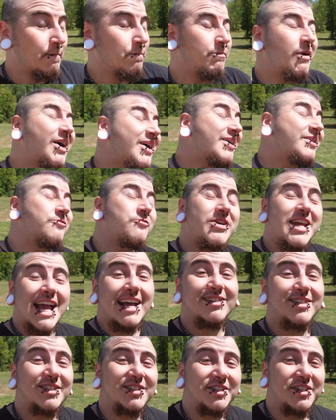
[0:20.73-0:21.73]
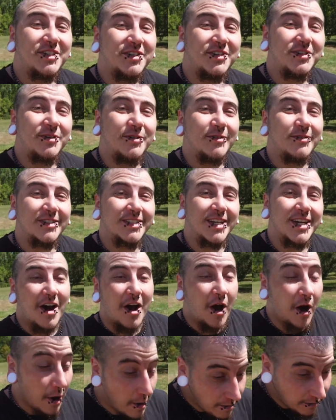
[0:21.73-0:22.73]
but we have some good news.
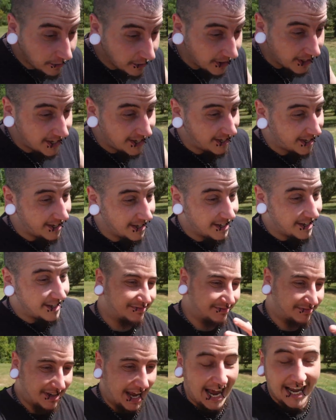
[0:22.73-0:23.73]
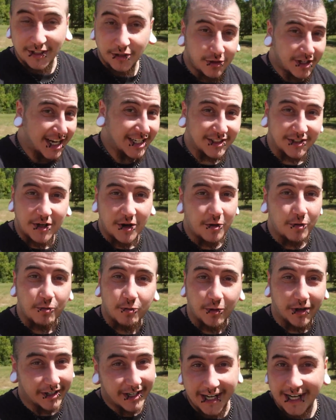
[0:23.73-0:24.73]
Hopefully, as you guys know,
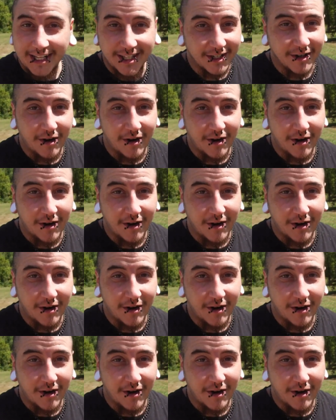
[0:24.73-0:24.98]
we're getting the